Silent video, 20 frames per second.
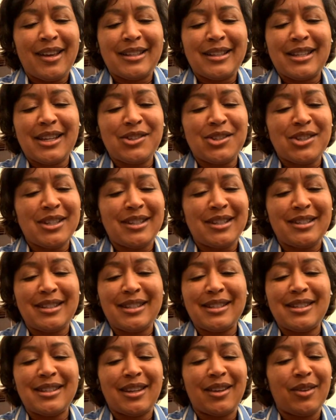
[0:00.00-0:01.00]
attention to
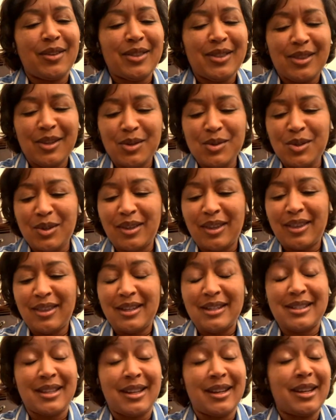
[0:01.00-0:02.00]
detail, those are the
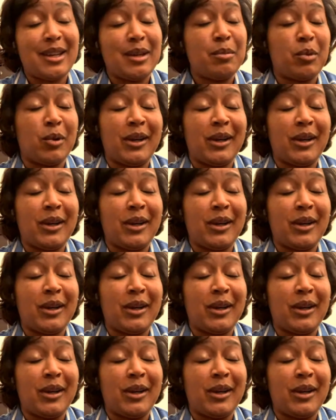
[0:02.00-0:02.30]
things that he